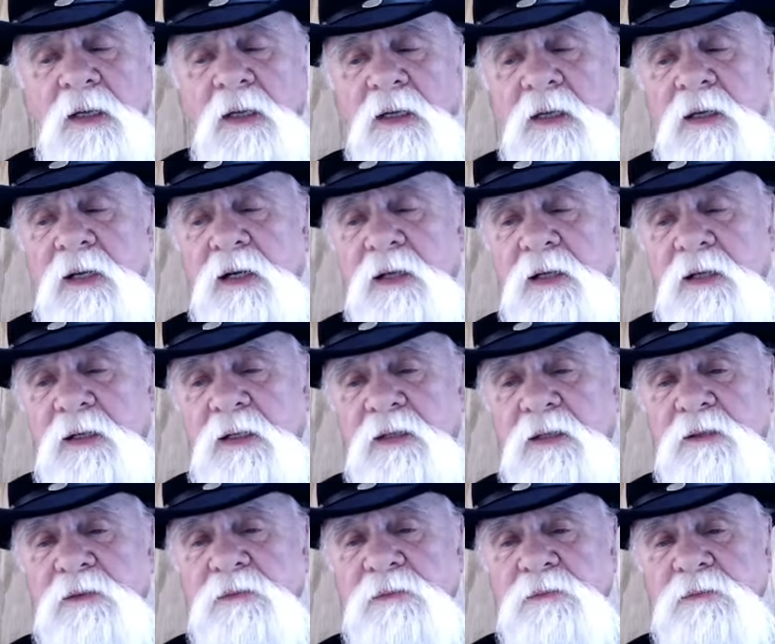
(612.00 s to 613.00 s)
Uh,
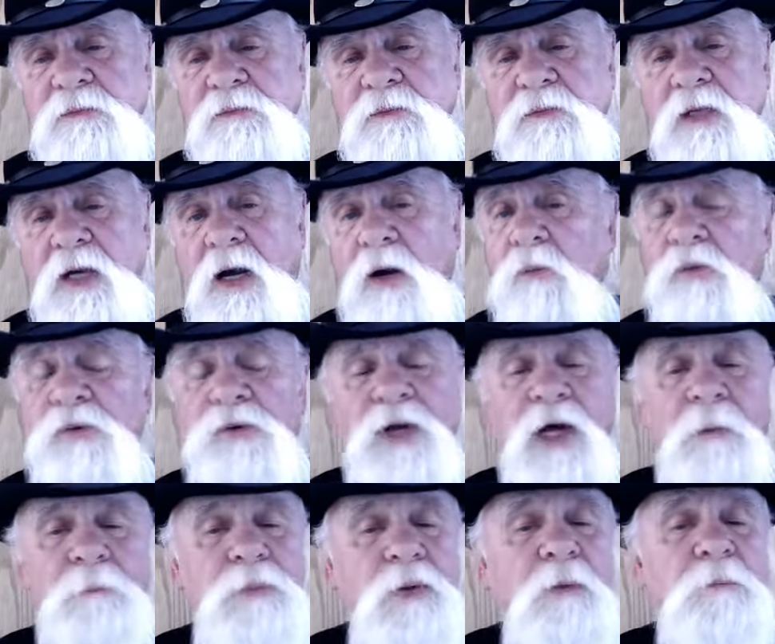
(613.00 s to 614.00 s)
I will
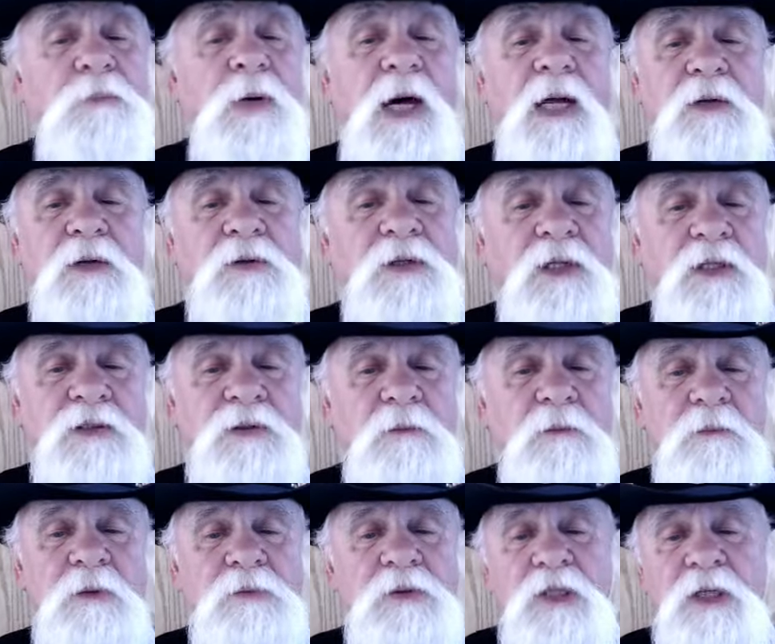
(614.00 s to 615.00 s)
not put politics on
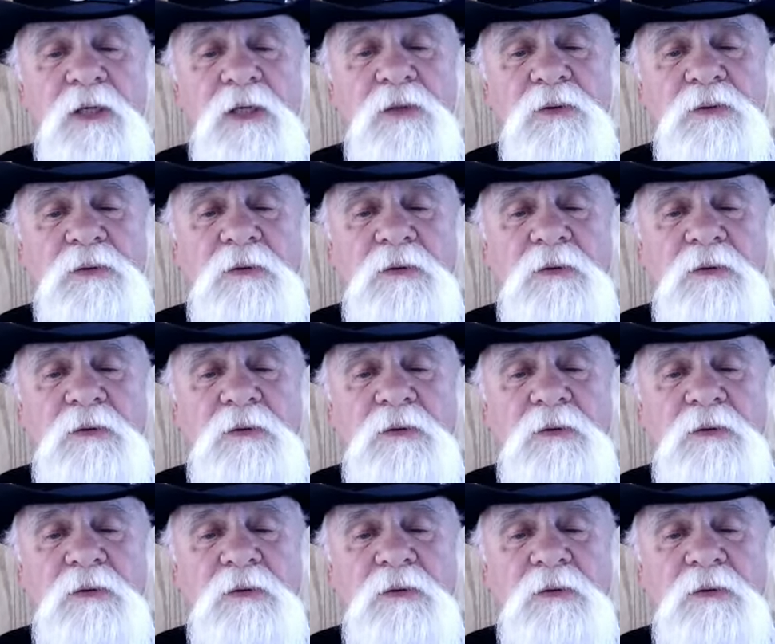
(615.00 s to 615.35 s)
my channel.